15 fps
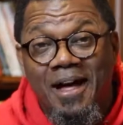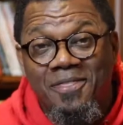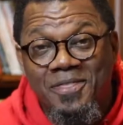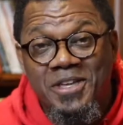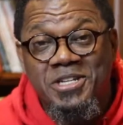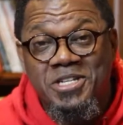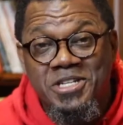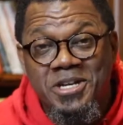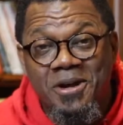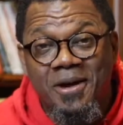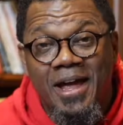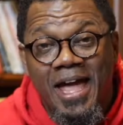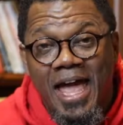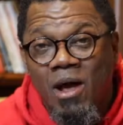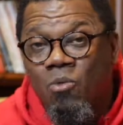this
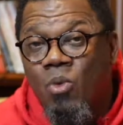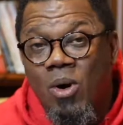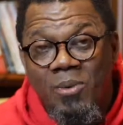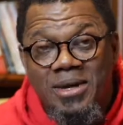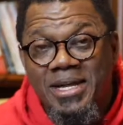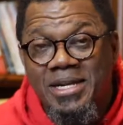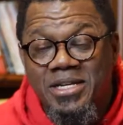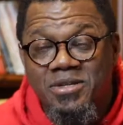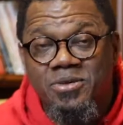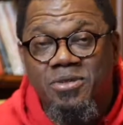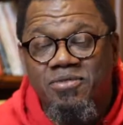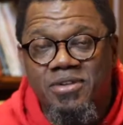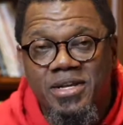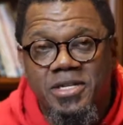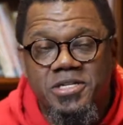year and what we need to do to
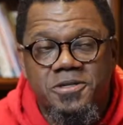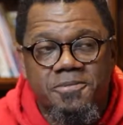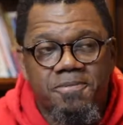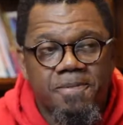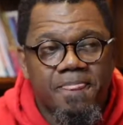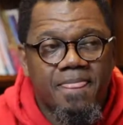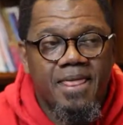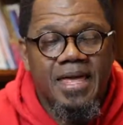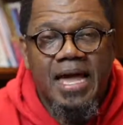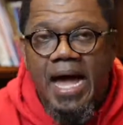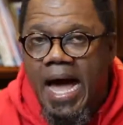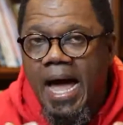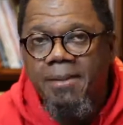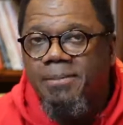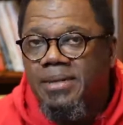finish.
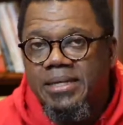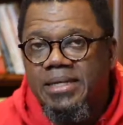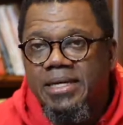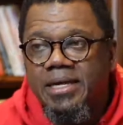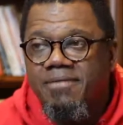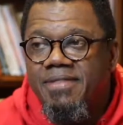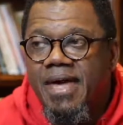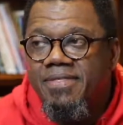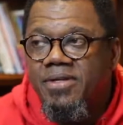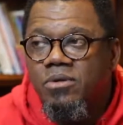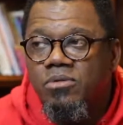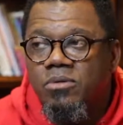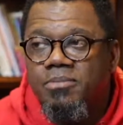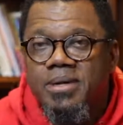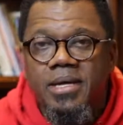I believe that there
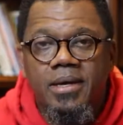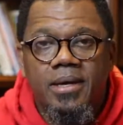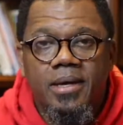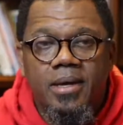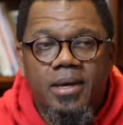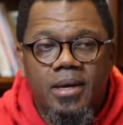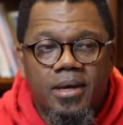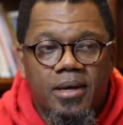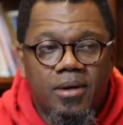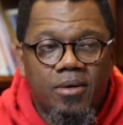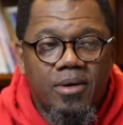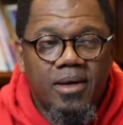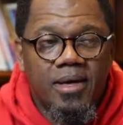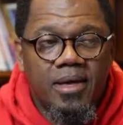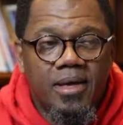will be
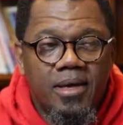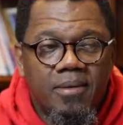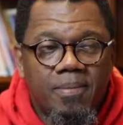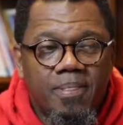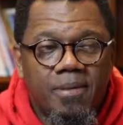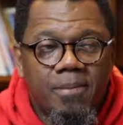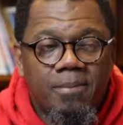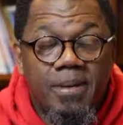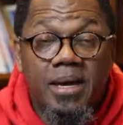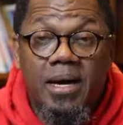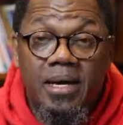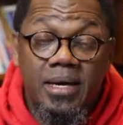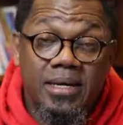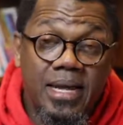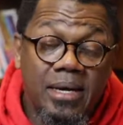
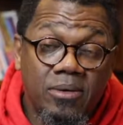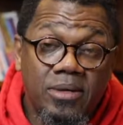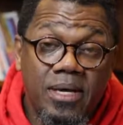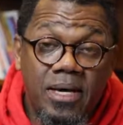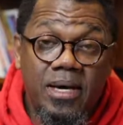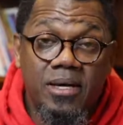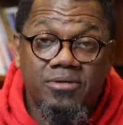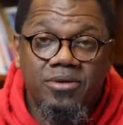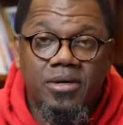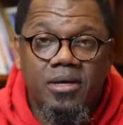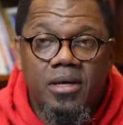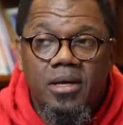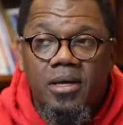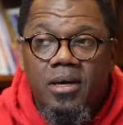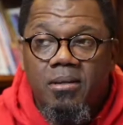not only 100,
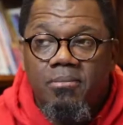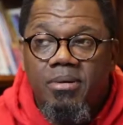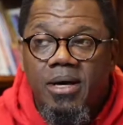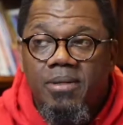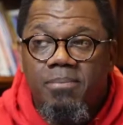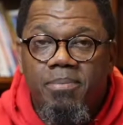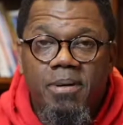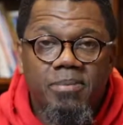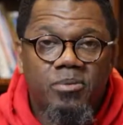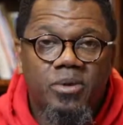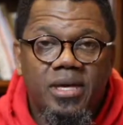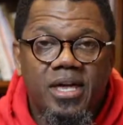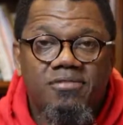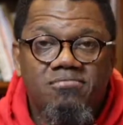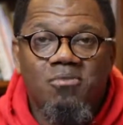but people
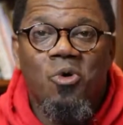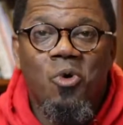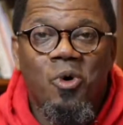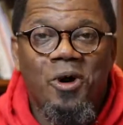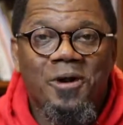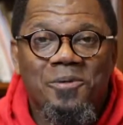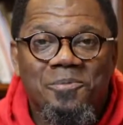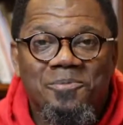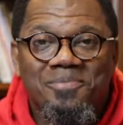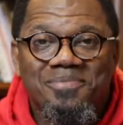will give more